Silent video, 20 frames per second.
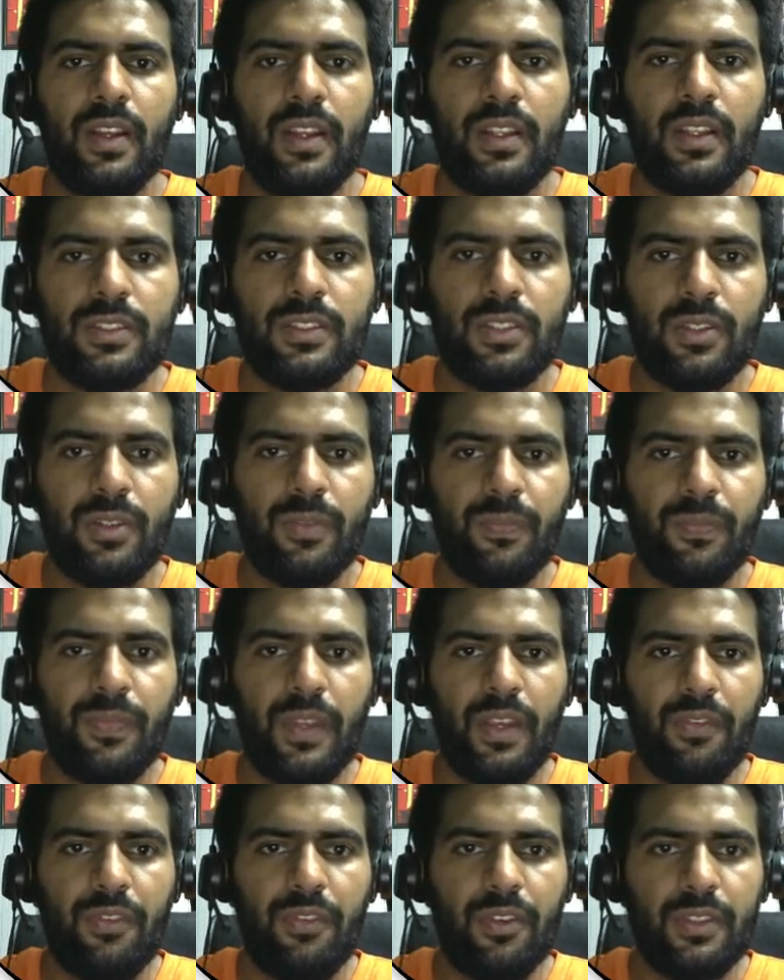so
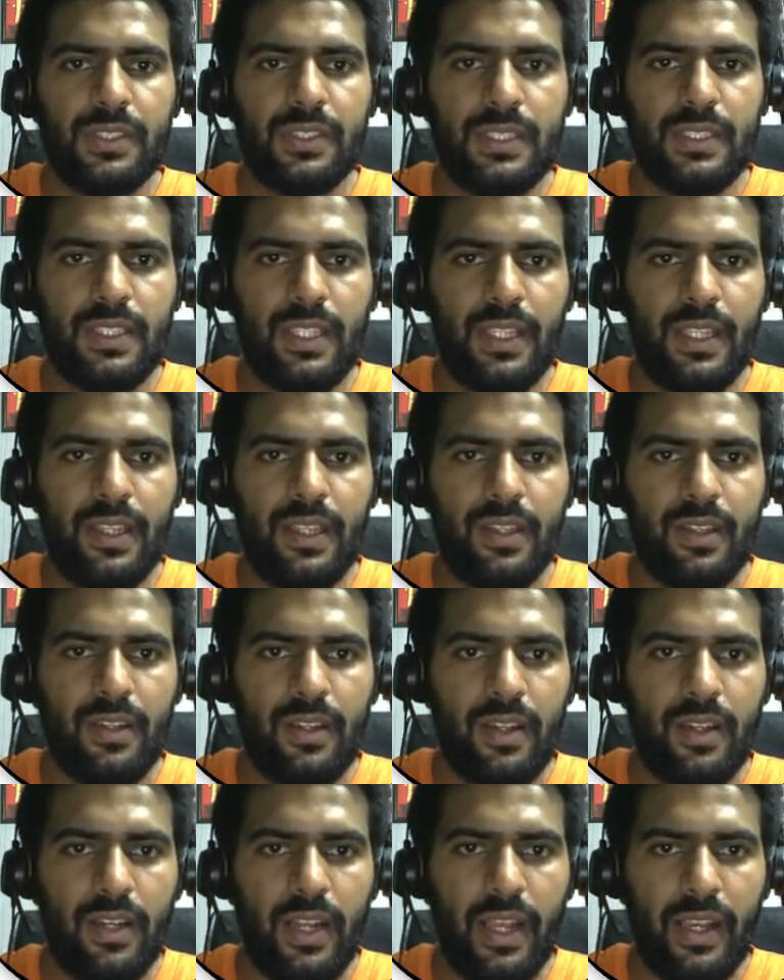if you see
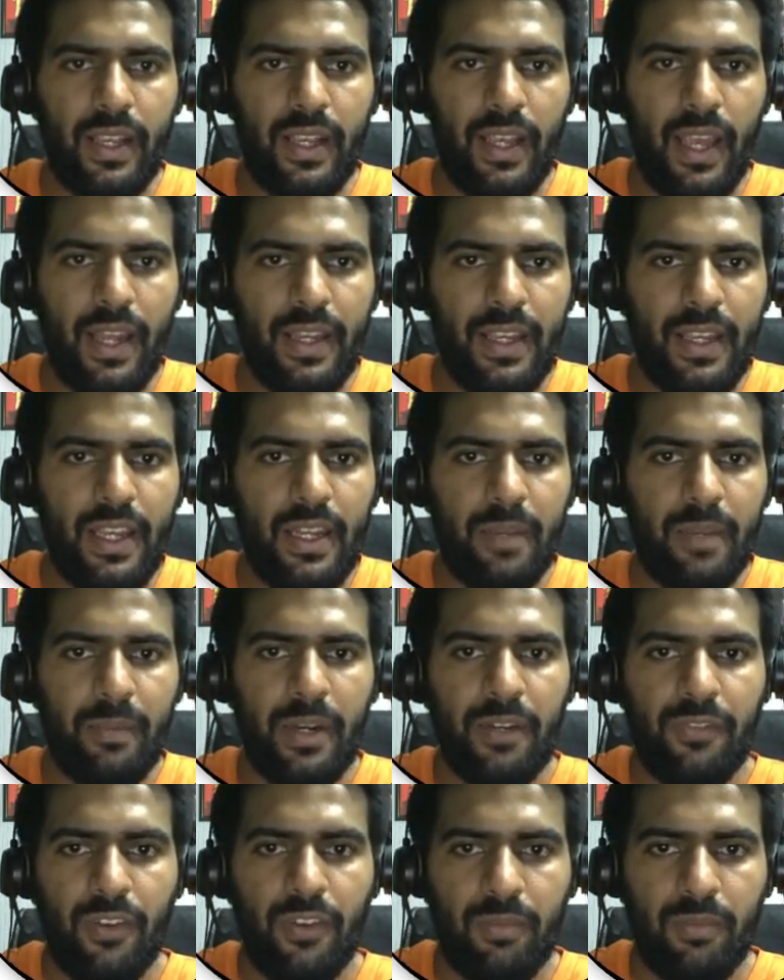like any
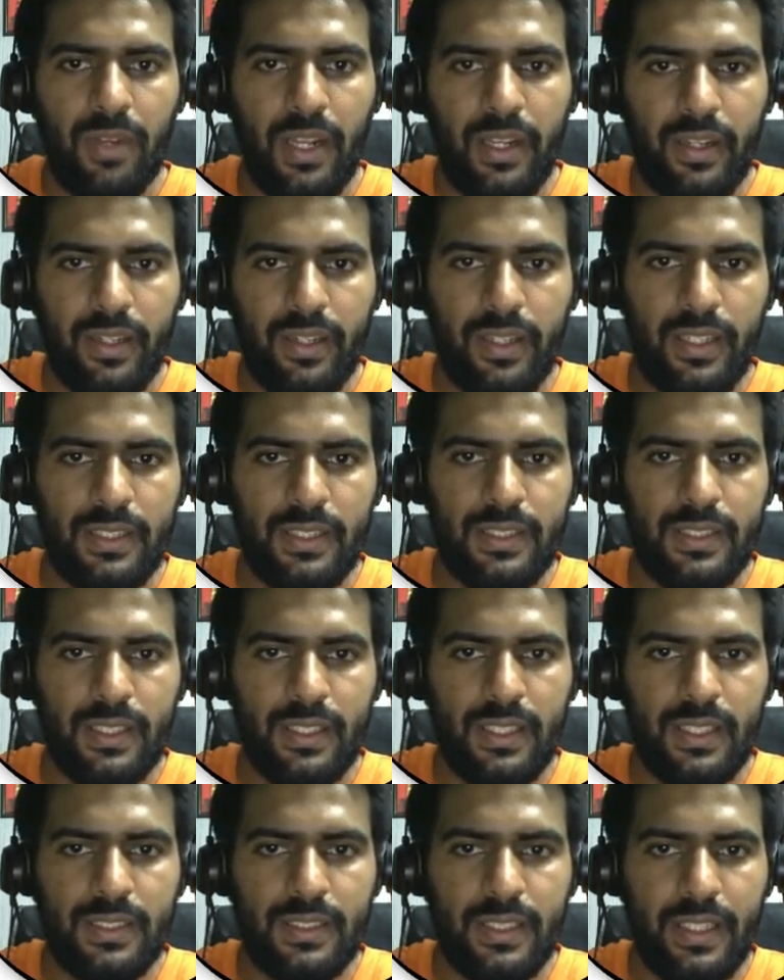element from, like let's say
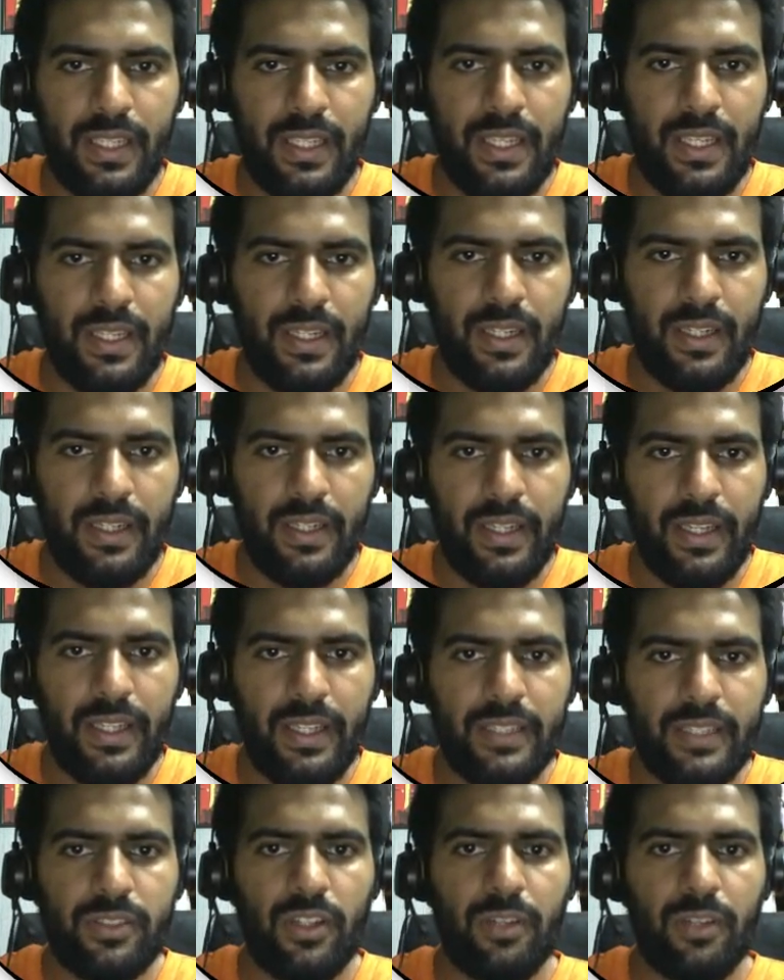this d
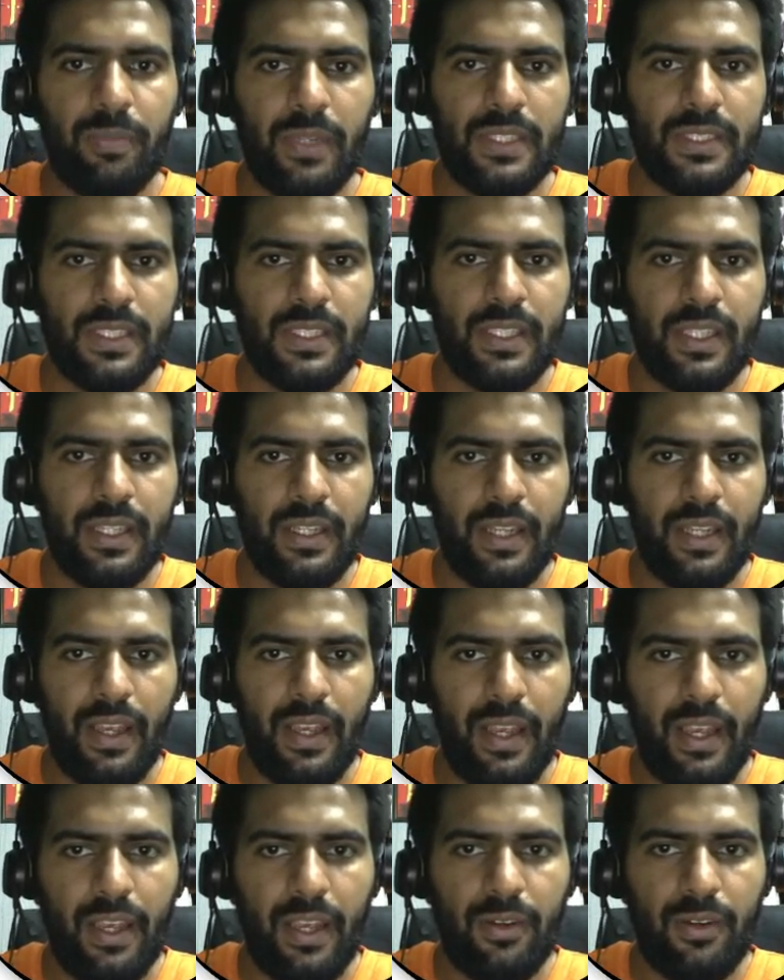is not present in
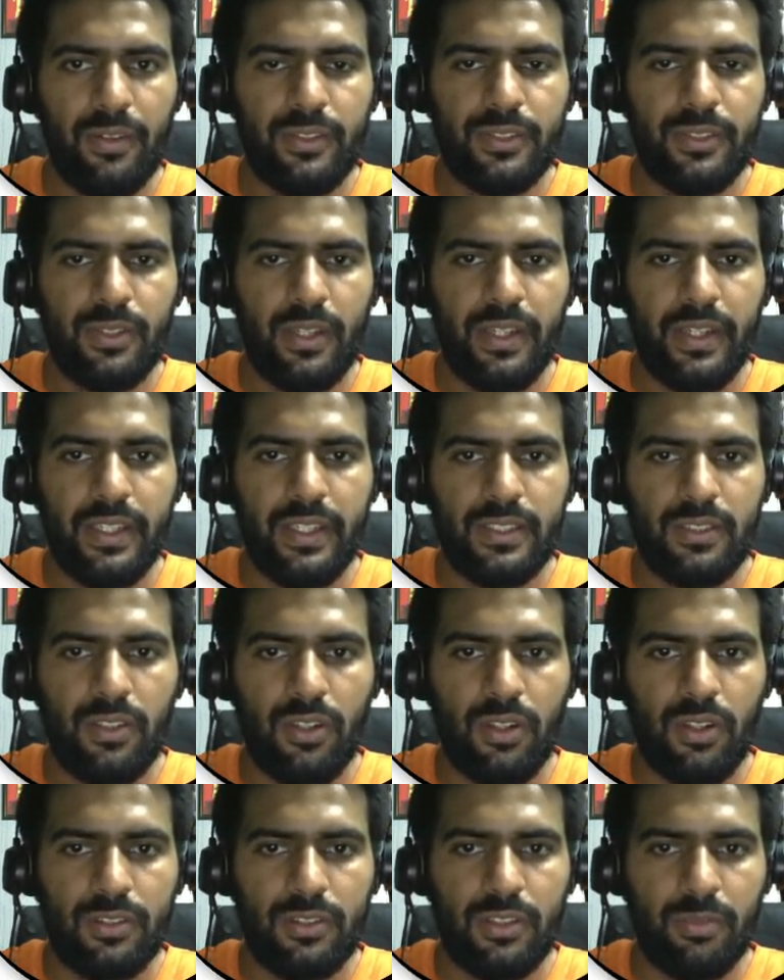a also, and it is
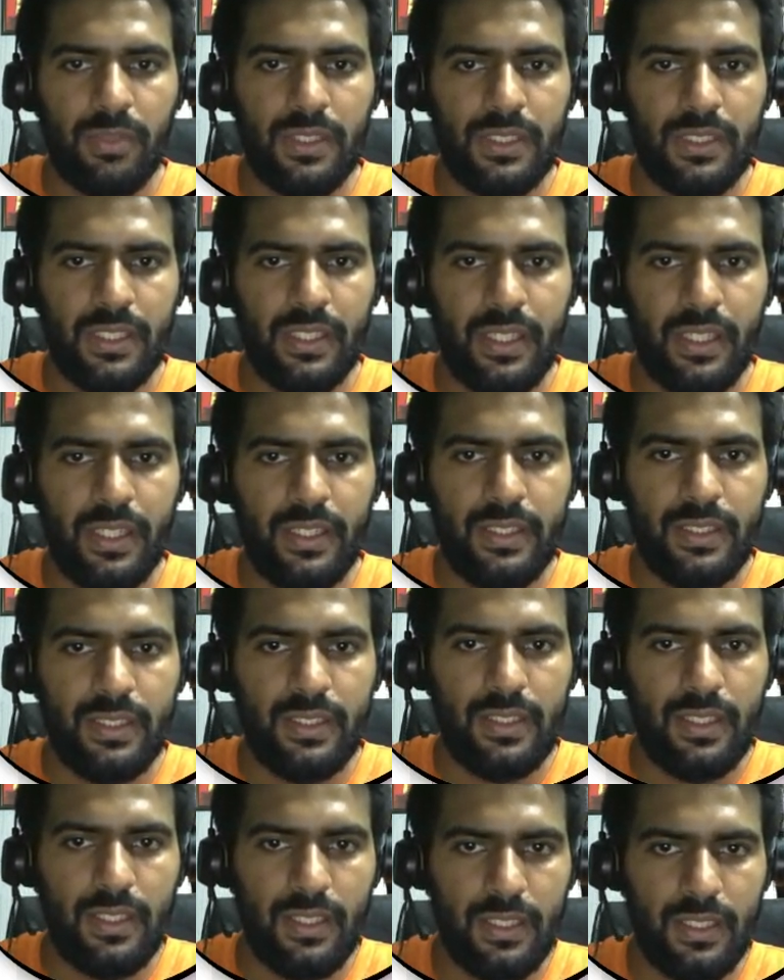not also present in
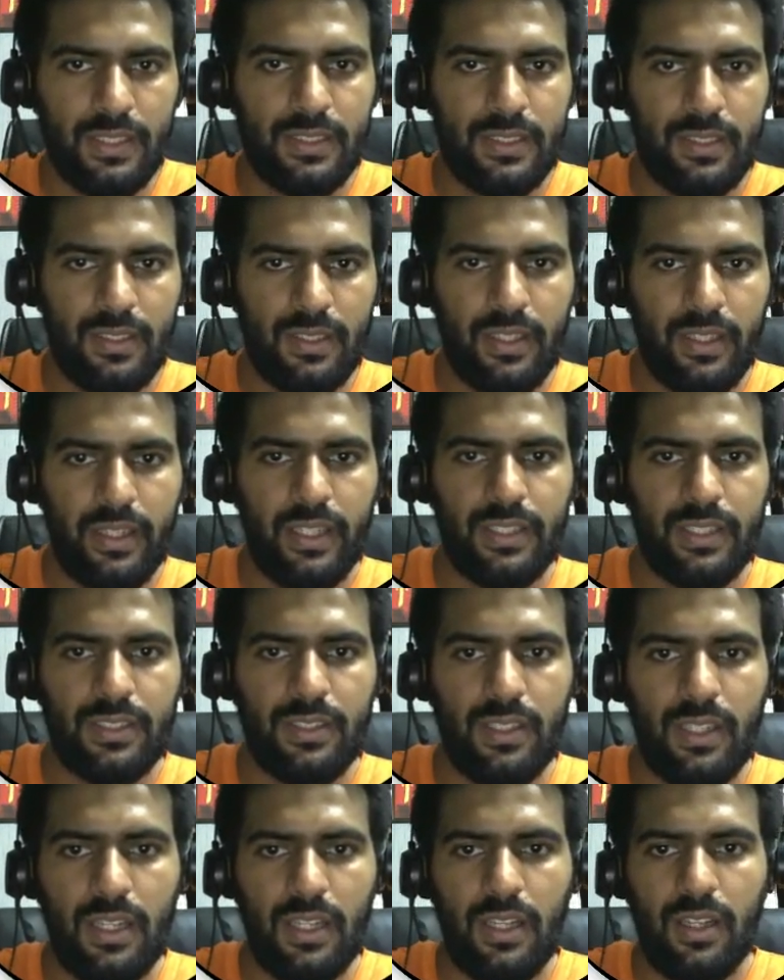this rest,
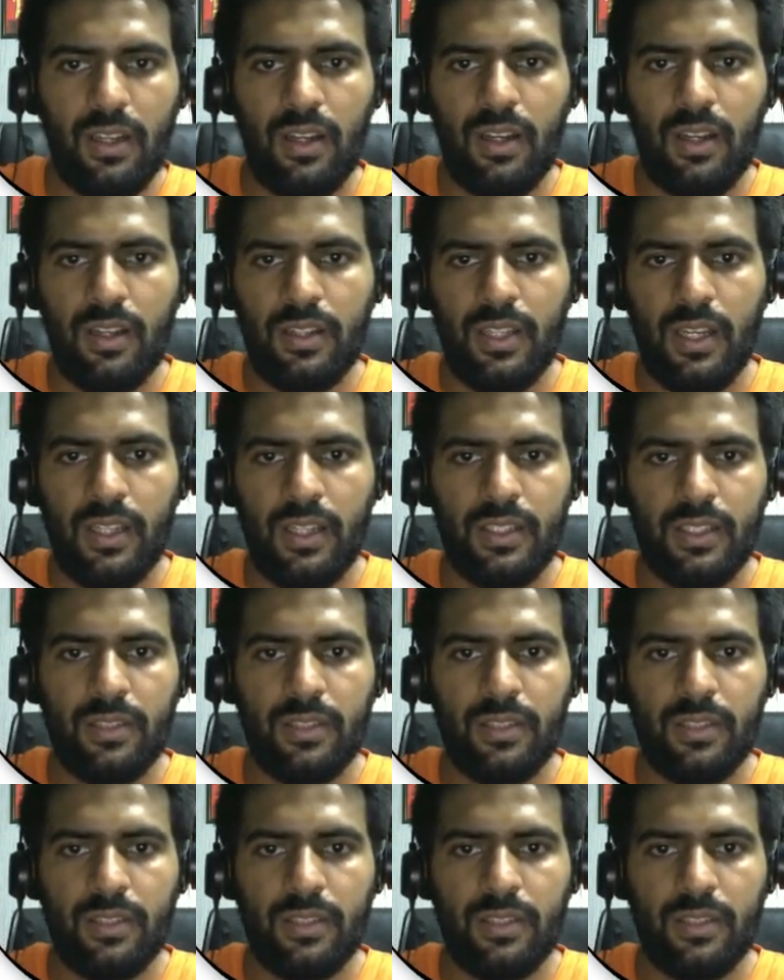the other